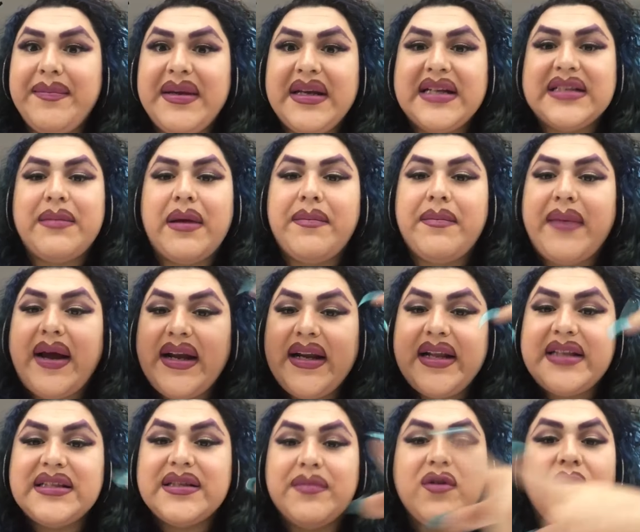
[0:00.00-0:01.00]
because my mind
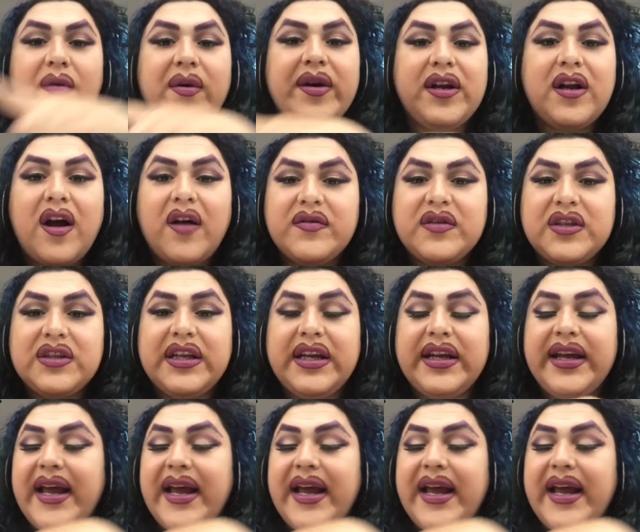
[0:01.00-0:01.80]
ends up going off to the